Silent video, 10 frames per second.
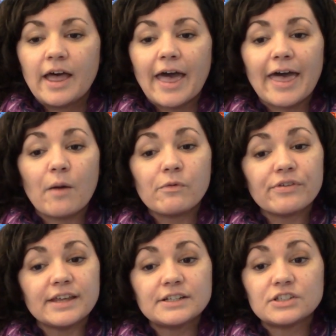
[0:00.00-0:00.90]
A helpful
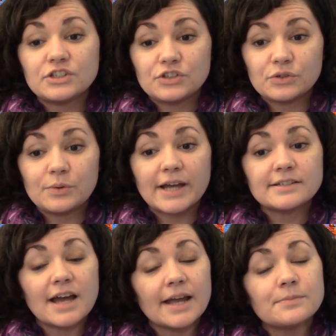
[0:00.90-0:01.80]
thing to do at
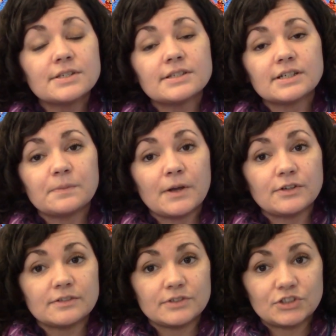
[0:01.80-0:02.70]
times is to compare
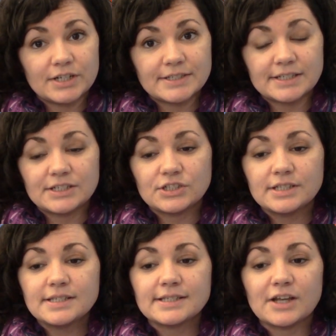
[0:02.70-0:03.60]
different
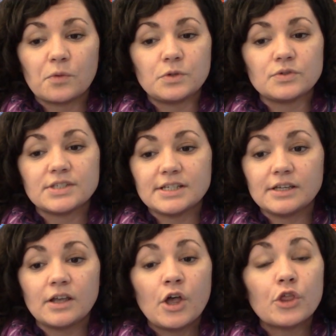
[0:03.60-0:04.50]
translations to help you
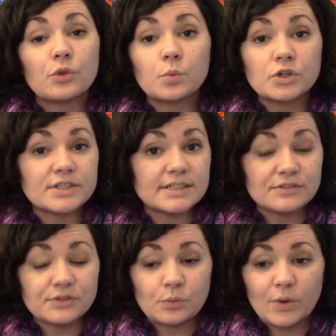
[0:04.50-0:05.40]
see the words in
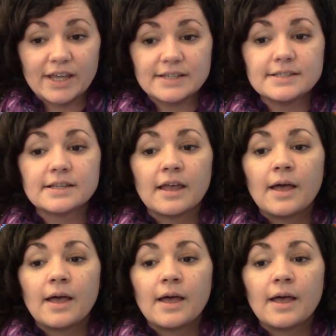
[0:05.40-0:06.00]
different ways,